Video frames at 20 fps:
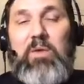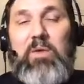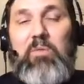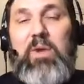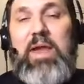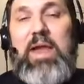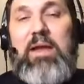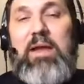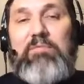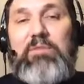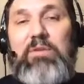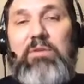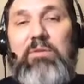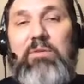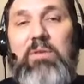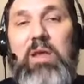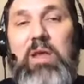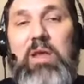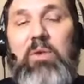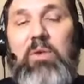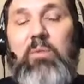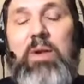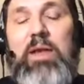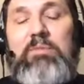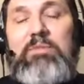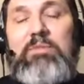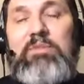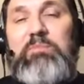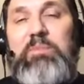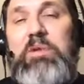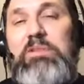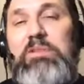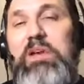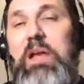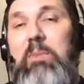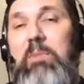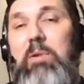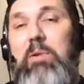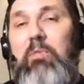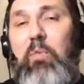And we have to we have to spend
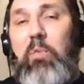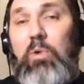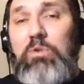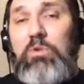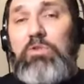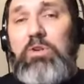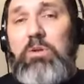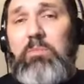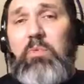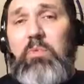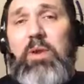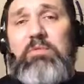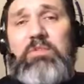time in worship.